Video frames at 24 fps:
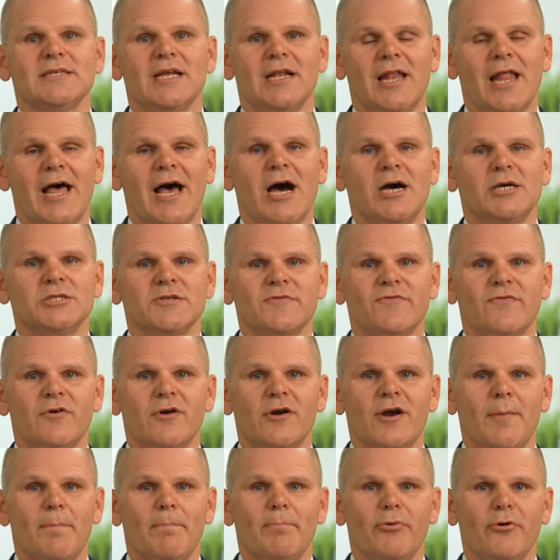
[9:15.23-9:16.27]
allows
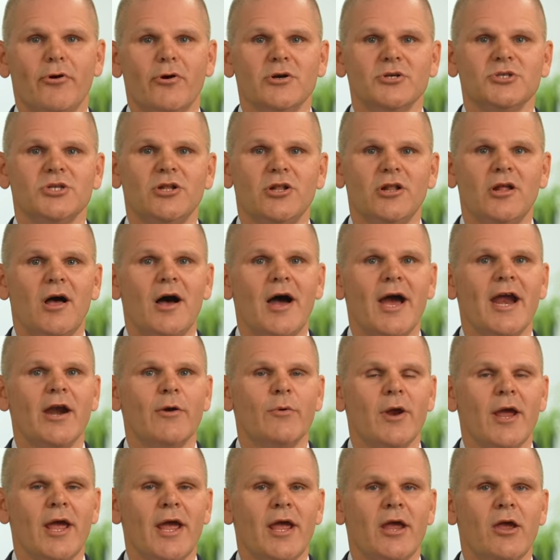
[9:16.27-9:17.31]
for a personal
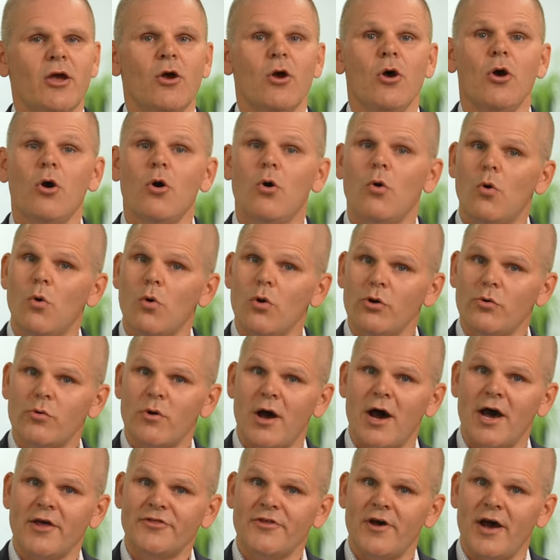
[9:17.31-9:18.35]
IRA or
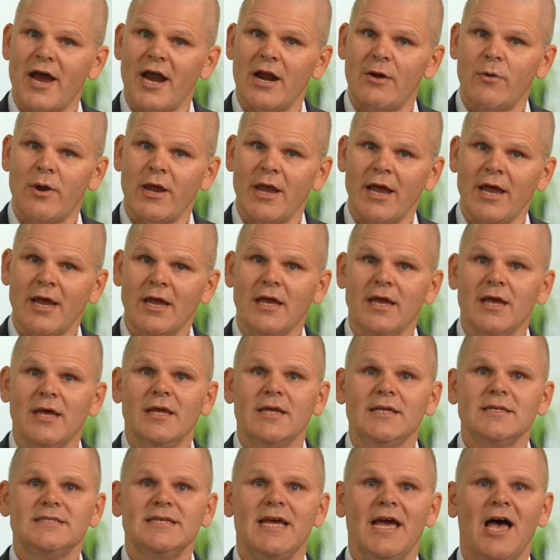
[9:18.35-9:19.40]
Roth IRA
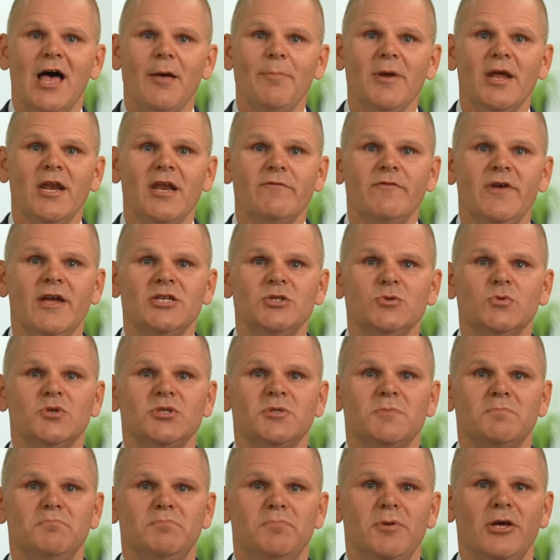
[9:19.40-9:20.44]
to help
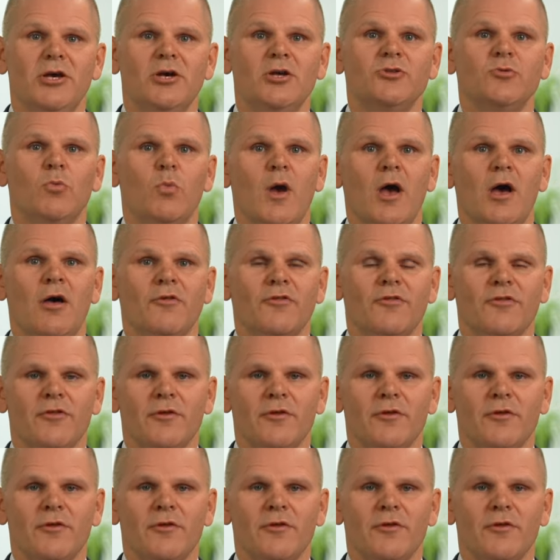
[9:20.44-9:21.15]
individuals build wealth.